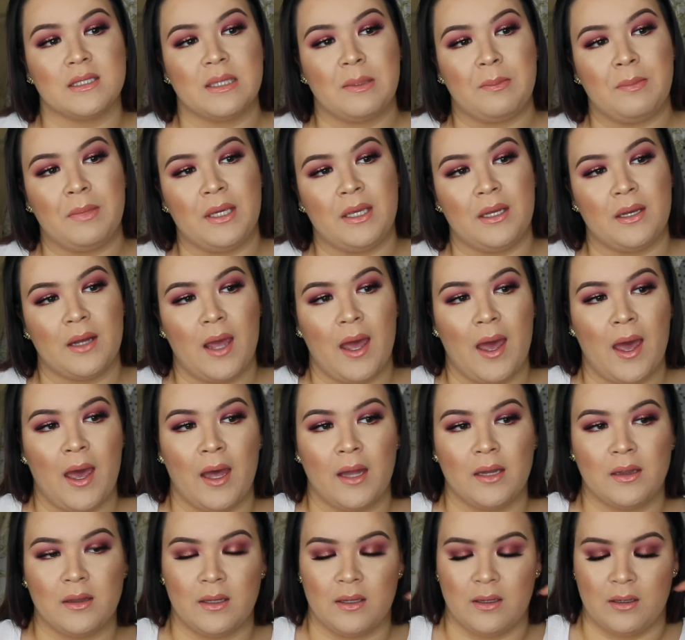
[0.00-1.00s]
meet
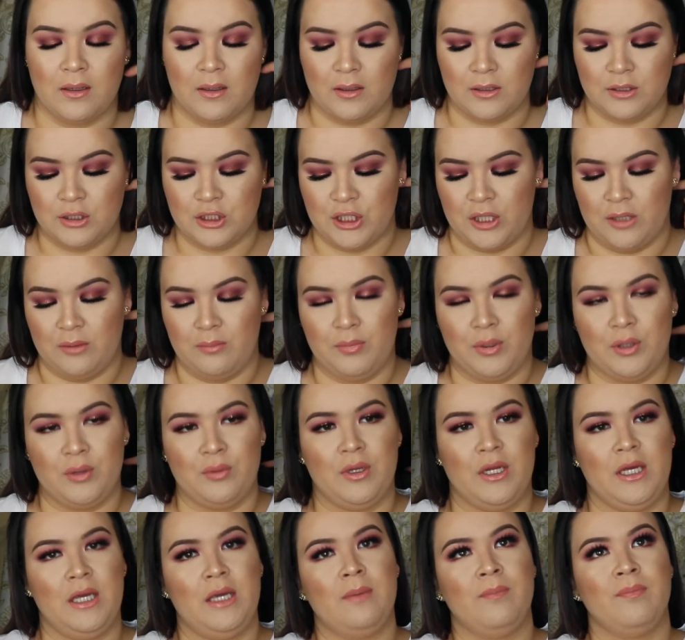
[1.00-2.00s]
at the Gen
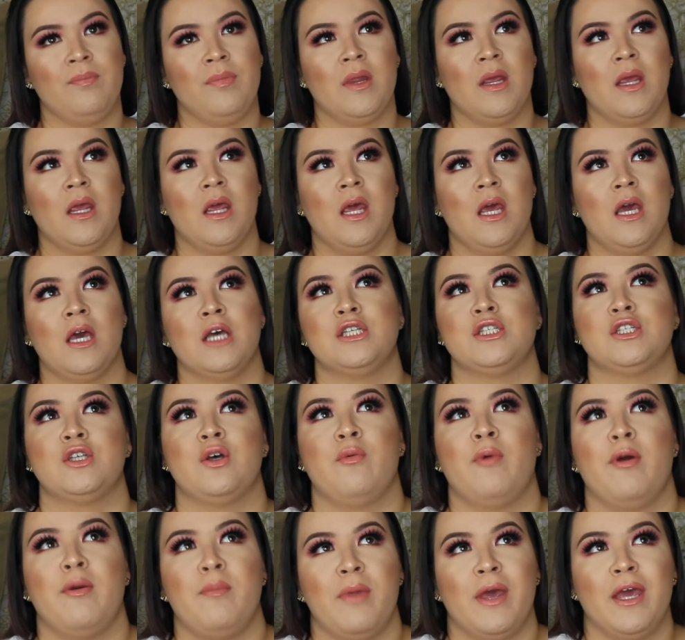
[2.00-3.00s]
Beauty.
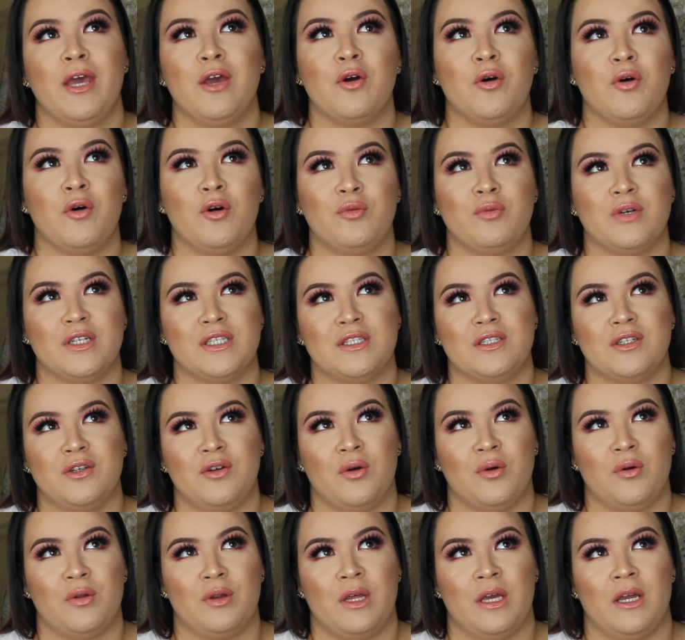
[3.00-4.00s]
So my main goal was to
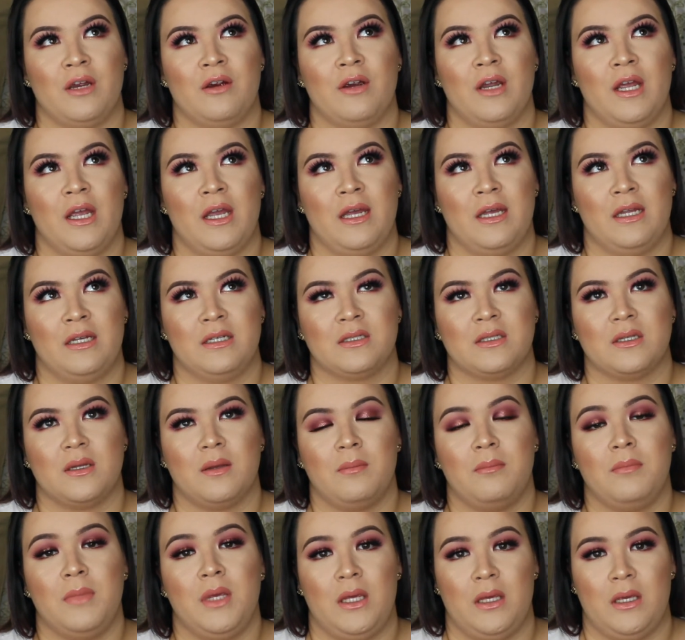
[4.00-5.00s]
go there and
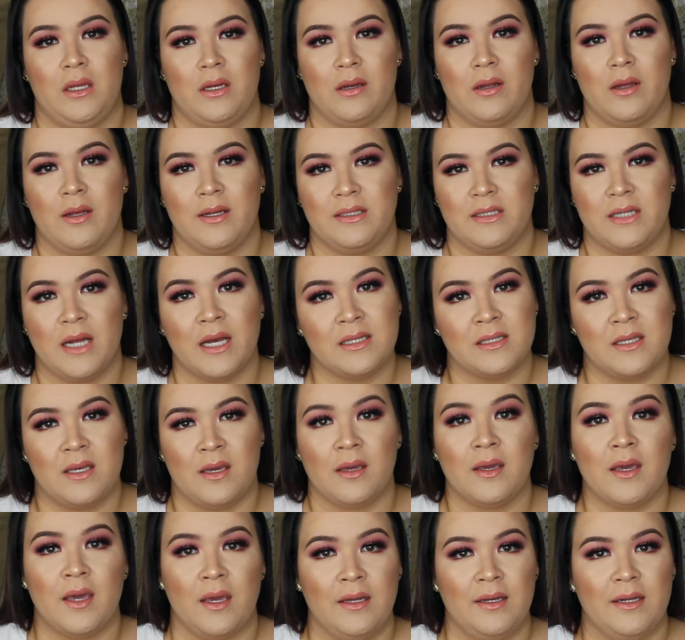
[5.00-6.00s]
meet Desi
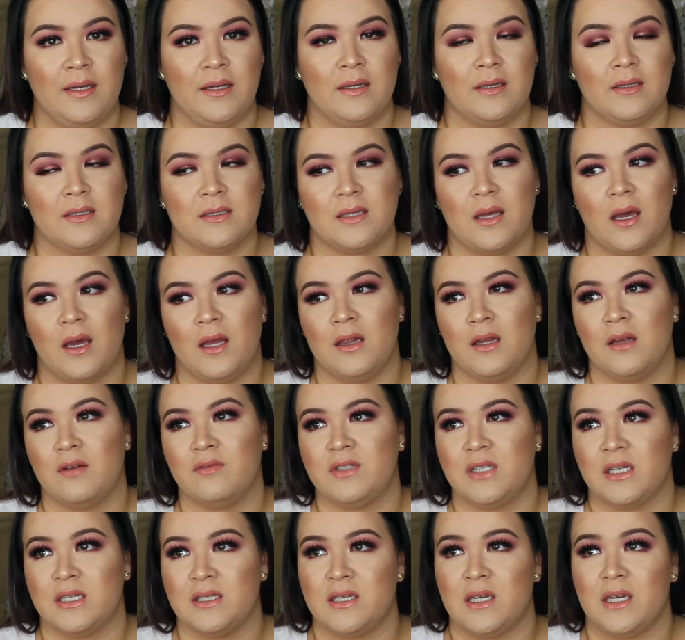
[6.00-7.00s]
and Katie, because I
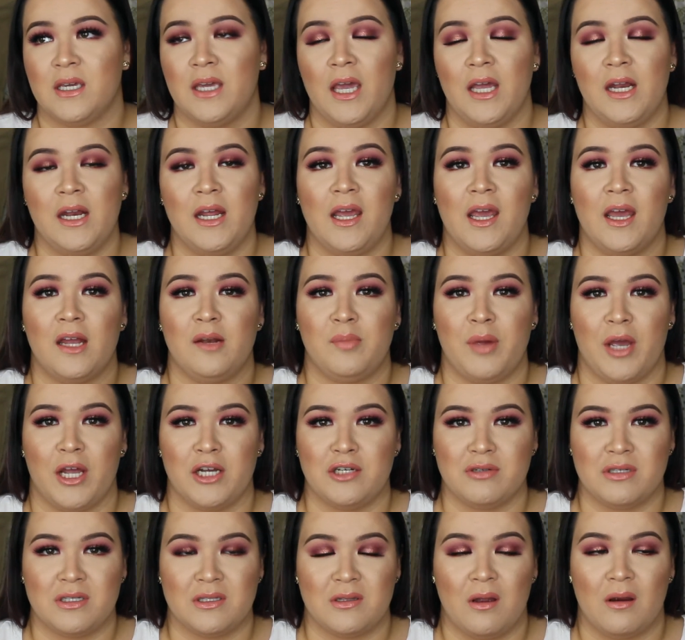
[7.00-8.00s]
love Desi and Katie and
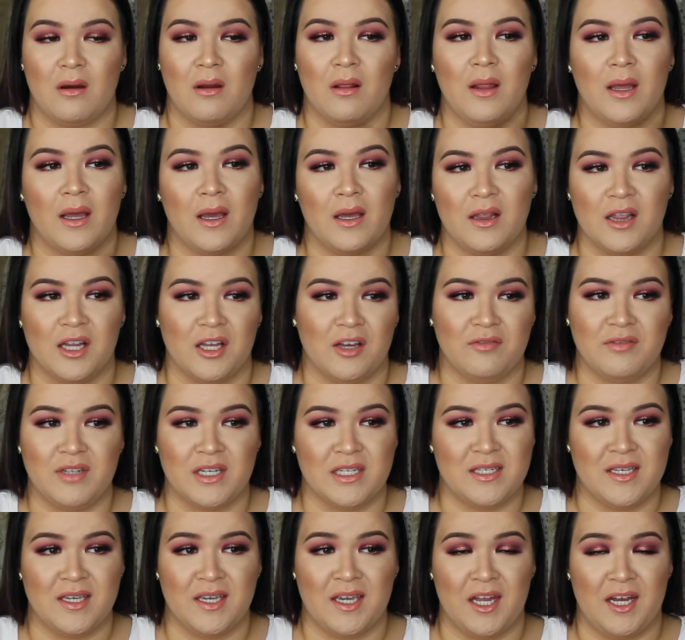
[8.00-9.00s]
Patrick Star. Like, I love
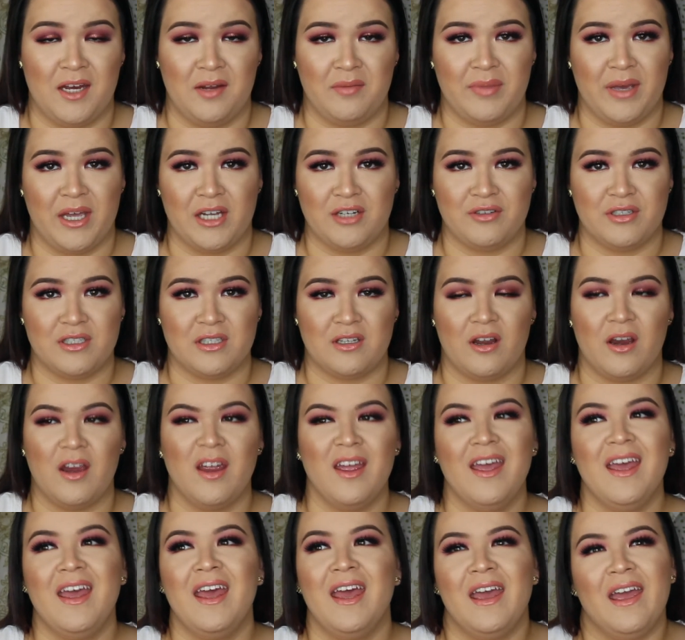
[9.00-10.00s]
Desi and Katie and Patrick Star,
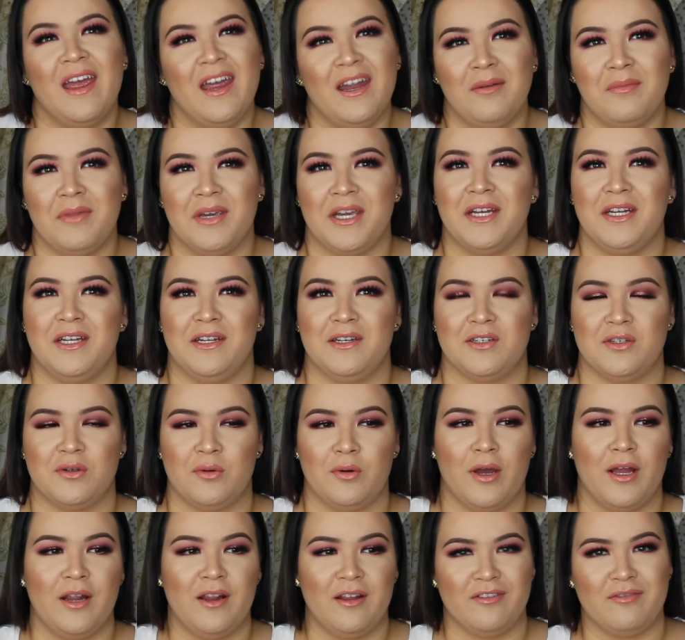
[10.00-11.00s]
and Manny
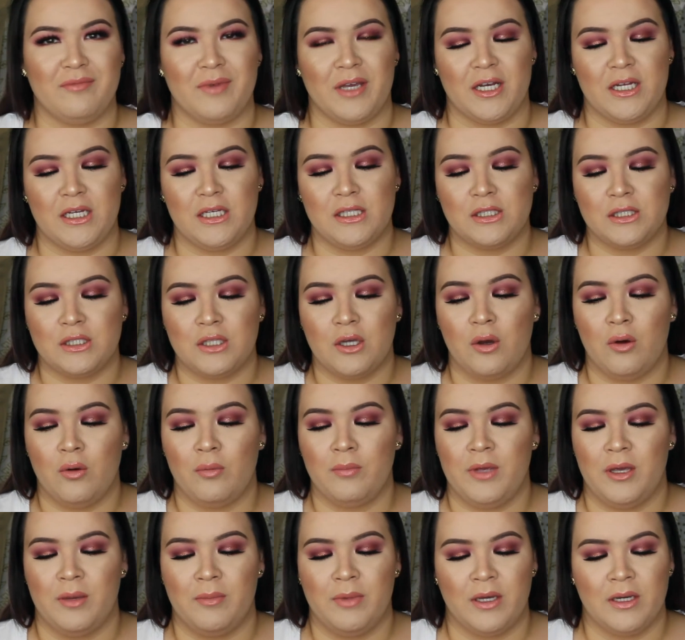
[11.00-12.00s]
too. I love Manny.
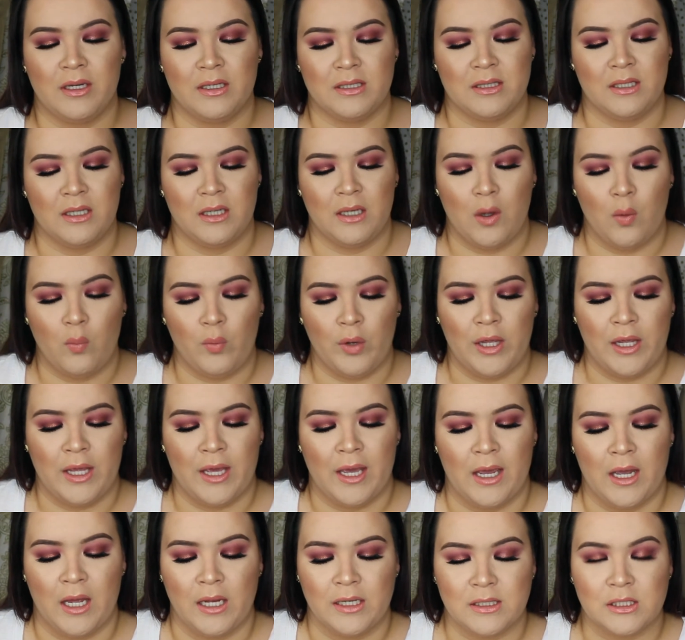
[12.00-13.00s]
So me and my cousin, we
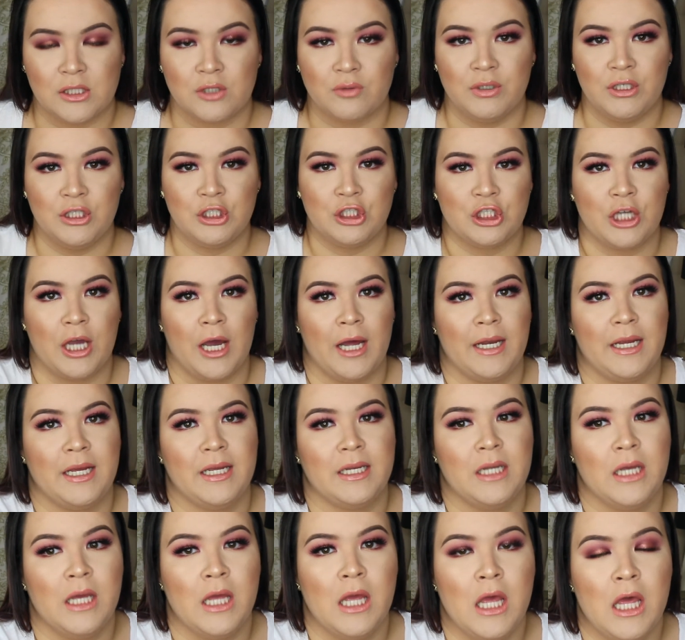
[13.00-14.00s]
had
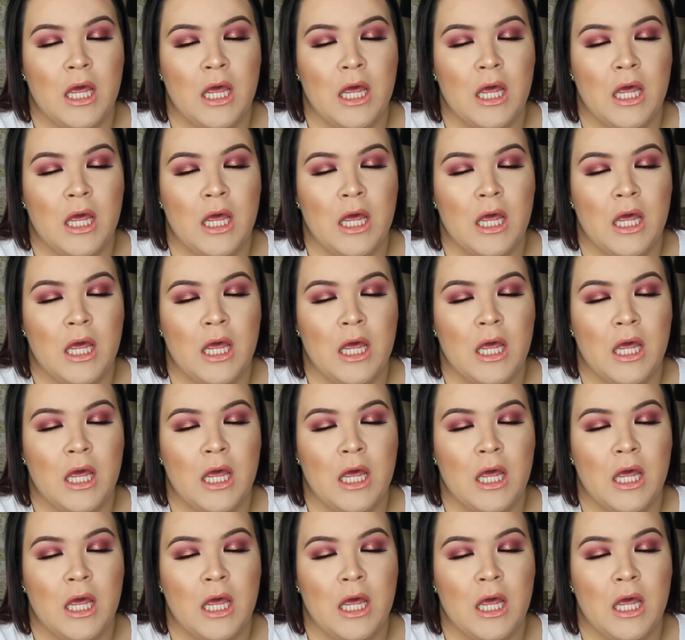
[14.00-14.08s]
screenshotted